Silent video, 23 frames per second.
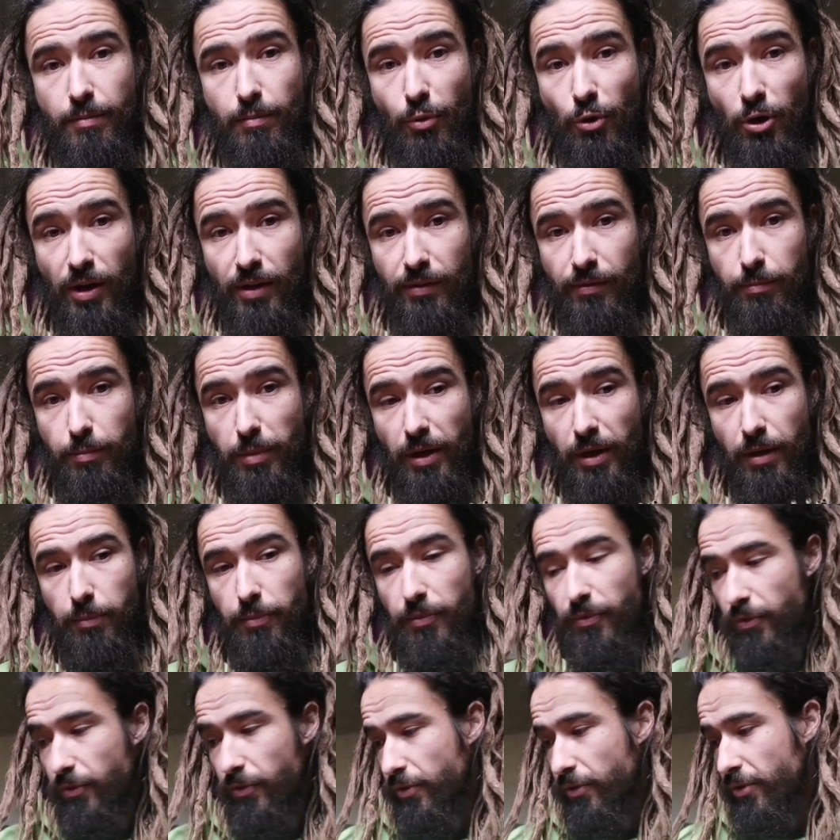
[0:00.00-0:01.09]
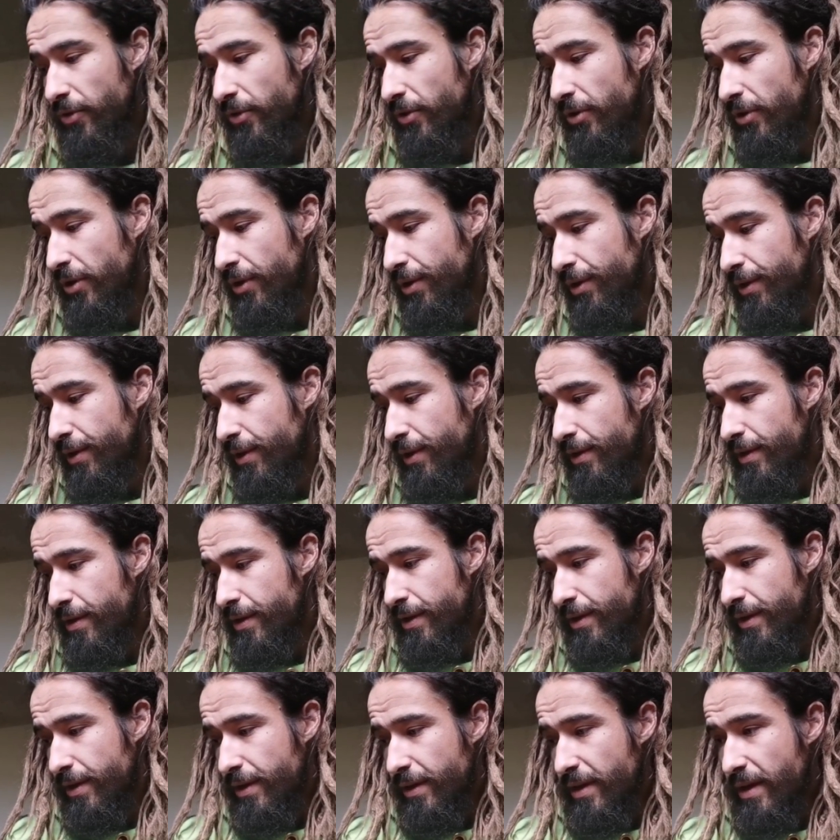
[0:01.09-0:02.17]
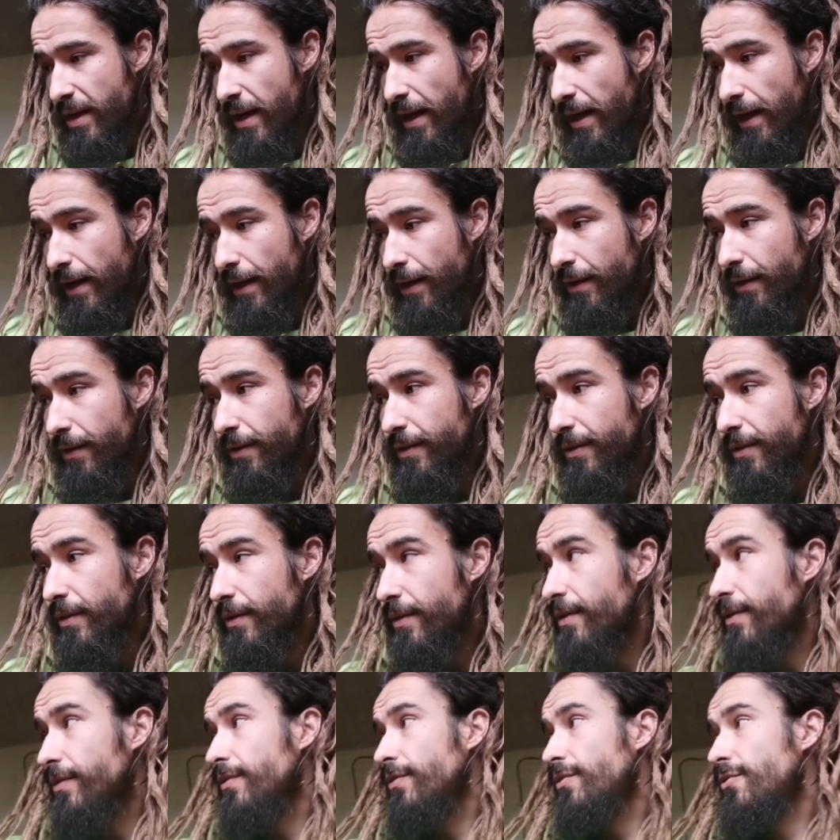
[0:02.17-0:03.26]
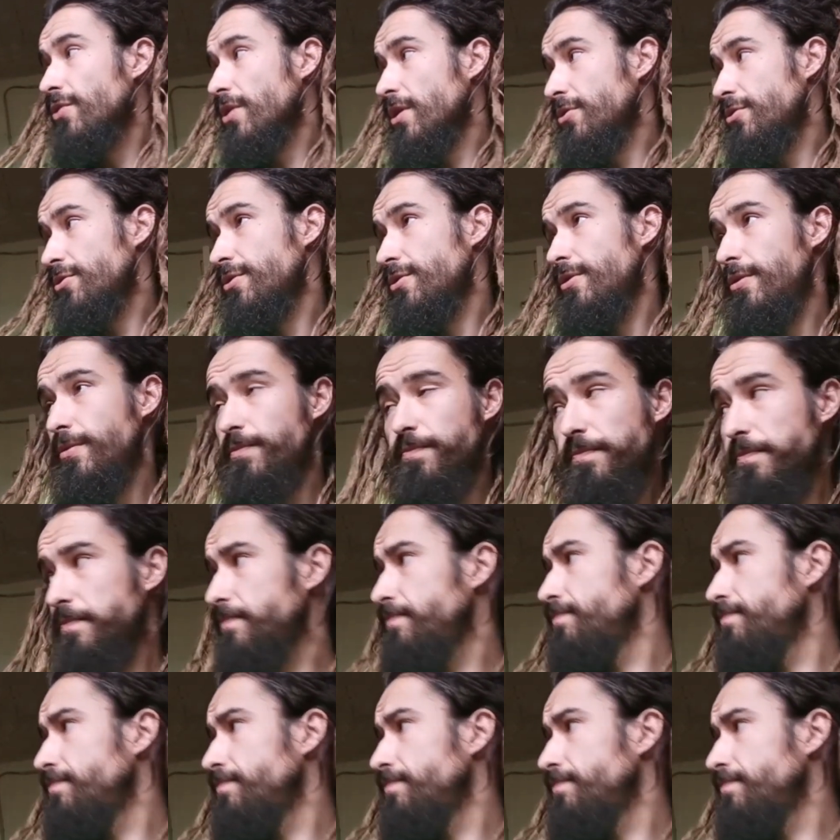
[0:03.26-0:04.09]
brass pipes and the structure